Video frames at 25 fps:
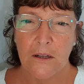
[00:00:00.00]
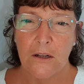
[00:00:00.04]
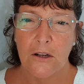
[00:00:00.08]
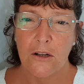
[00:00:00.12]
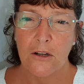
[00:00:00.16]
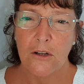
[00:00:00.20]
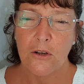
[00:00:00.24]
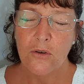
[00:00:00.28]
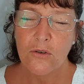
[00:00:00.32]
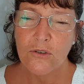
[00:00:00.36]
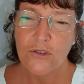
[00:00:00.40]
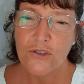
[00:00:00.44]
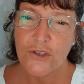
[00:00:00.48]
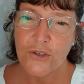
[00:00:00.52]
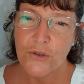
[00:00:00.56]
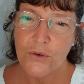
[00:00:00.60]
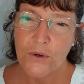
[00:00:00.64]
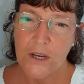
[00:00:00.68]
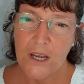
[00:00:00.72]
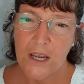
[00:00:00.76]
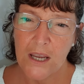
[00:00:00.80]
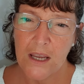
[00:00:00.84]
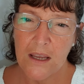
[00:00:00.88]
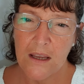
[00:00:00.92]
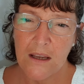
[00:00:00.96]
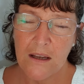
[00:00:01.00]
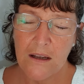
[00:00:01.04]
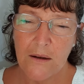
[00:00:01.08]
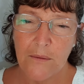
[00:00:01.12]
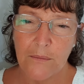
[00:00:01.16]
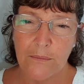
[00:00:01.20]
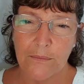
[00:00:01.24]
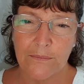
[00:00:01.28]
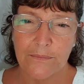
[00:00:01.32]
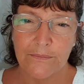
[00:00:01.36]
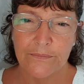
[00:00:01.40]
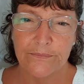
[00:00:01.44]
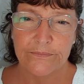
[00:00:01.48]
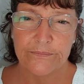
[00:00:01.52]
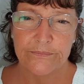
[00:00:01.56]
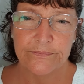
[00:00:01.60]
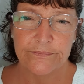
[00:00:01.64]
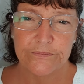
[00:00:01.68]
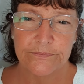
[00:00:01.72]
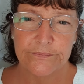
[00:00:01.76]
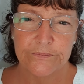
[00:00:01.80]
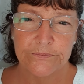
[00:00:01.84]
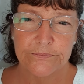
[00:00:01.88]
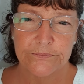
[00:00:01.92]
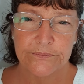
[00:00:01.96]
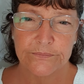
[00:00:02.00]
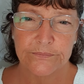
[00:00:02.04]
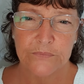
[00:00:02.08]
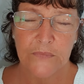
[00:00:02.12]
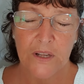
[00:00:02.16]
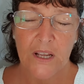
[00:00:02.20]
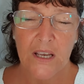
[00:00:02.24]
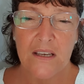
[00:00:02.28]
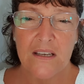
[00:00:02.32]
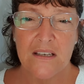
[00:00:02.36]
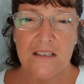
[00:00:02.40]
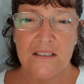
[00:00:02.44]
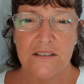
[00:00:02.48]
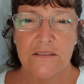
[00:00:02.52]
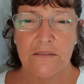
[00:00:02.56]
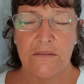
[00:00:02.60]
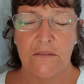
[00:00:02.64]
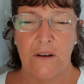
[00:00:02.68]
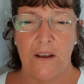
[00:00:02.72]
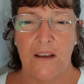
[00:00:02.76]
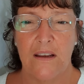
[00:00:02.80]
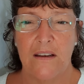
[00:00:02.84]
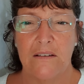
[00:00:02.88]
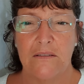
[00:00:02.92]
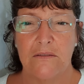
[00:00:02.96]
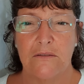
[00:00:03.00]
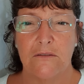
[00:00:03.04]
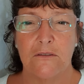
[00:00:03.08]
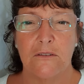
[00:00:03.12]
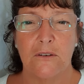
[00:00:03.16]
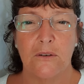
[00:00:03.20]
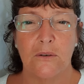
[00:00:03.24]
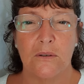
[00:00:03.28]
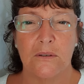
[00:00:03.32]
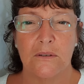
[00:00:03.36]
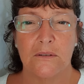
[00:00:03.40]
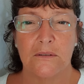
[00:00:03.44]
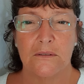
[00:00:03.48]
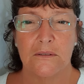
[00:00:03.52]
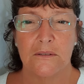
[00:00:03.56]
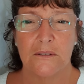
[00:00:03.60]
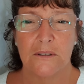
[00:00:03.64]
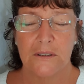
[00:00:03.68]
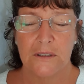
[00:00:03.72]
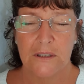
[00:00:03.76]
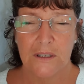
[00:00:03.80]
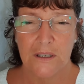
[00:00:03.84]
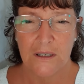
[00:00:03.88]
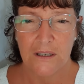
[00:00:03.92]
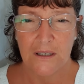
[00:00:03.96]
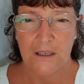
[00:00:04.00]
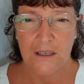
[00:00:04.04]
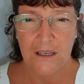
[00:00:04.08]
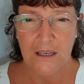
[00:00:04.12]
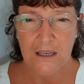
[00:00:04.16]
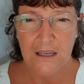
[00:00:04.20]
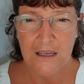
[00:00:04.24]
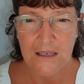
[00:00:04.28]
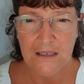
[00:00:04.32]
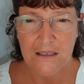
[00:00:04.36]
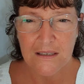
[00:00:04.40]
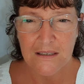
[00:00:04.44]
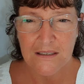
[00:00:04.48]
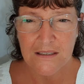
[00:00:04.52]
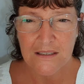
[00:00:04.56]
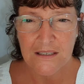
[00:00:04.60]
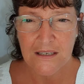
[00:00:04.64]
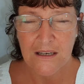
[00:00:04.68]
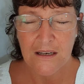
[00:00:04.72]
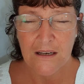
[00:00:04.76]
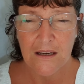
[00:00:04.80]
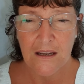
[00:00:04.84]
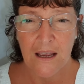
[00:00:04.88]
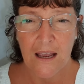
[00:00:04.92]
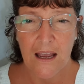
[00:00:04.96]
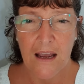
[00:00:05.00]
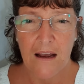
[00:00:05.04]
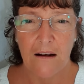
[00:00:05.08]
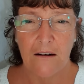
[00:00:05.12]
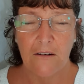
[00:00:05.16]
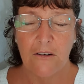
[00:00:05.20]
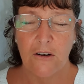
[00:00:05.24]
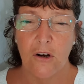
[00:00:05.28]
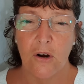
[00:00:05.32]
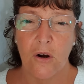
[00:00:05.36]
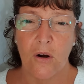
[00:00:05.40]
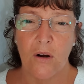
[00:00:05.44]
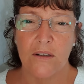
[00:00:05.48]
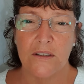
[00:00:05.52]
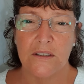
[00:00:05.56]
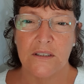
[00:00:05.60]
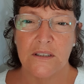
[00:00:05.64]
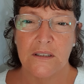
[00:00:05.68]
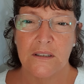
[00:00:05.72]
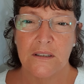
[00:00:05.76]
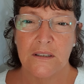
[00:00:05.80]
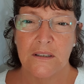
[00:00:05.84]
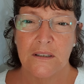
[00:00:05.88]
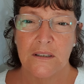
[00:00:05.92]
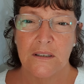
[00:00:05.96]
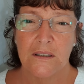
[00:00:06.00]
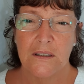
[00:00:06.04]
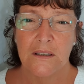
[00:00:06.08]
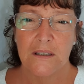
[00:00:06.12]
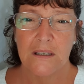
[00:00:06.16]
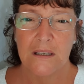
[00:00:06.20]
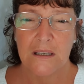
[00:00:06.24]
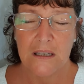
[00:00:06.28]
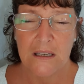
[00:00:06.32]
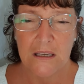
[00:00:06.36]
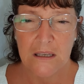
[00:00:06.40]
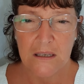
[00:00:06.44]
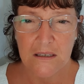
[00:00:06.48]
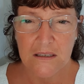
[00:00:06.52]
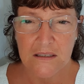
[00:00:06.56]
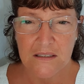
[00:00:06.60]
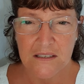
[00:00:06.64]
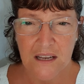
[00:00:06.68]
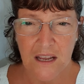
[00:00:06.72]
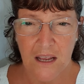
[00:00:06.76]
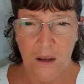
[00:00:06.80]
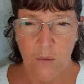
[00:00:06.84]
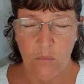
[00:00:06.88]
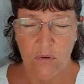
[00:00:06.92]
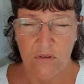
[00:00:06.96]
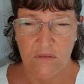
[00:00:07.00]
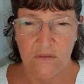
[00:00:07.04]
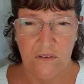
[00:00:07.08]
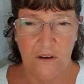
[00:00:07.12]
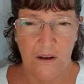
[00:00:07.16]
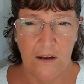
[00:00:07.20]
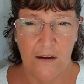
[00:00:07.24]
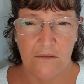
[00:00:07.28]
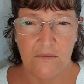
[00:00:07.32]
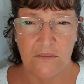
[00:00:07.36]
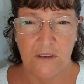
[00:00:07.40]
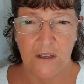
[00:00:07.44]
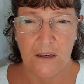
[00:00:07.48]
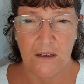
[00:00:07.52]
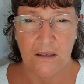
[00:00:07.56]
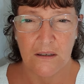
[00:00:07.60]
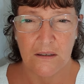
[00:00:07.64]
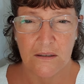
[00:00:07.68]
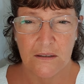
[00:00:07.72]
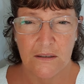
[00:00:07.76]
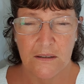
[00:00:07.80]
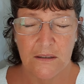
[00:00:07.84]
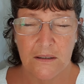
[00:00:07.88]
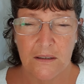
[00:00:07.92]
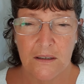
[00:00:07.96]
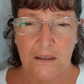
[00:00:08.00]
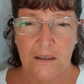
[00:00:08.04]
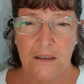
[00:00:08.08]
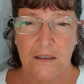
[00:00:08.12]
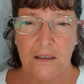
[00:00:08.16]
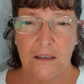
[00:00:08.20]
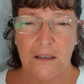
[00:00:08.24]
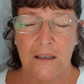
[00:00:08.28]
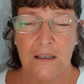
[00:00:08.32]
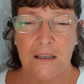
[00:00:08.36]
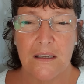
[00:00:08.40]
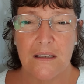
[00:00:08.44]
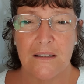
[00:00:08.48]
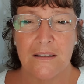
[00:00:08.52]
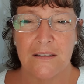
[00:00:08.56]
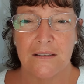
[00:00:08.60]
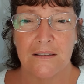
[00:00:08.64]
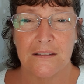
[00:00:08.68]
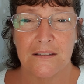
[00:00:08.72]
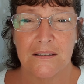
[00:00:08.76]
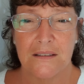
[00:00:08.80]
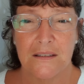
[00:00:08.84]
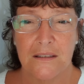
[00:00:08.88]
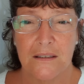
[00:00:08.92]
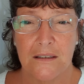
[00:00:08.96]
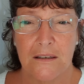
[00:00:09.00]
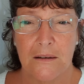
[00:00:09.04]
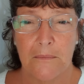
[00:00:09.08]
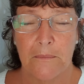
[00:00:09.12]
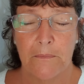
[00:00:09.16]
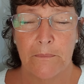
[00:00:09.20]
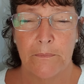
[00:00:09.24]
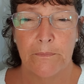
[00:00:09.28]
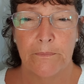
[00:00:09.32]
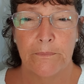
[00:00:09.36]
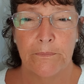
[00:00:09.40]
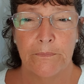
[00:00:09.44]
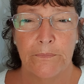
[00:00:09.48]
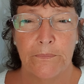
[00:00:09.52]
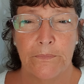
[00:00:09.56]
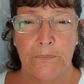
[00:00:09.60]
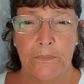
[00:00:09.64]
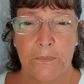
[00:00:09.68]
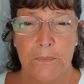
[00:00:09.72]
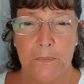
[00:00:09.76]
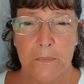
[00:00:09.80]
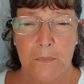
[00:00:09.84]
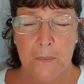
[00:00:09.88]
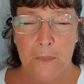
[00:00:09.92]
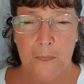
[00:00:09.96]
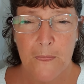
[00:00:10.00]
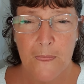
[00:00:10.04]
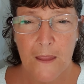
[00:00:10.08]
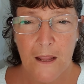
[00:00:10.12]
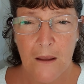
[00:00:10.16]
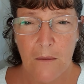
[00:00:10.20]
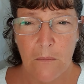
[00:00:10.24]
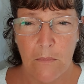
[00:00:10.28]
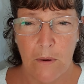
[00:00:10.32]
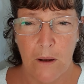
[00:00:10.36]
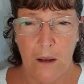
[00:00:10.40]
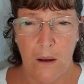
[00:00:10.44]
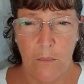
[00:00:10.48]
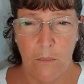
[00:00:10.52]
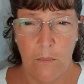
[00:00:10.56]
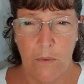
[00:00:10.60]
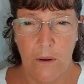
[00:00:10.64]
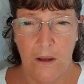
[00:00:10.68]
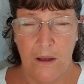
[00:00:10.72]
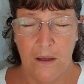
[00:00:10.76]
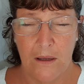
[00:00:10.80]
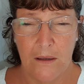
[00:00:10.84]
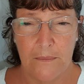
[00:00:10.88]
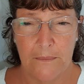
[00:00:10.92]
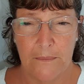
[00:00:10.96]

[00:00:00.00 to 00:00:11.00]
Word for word: Look to Him. He is faithful. He is our God. He is Abba Father. He is Papa.